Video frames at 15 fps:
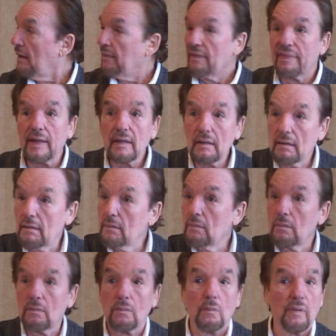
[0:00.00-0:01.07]
then
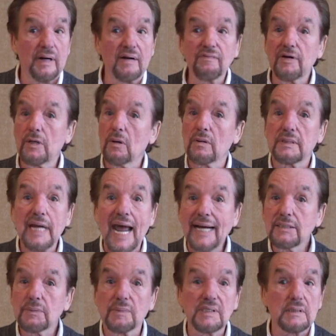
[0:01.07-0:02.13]
whatever your
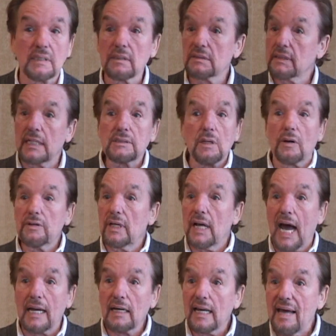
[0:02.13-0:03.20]
attachment skills, that's all you
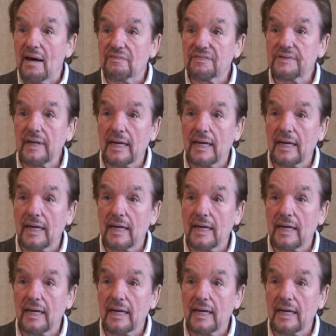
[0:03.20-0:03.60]
got left.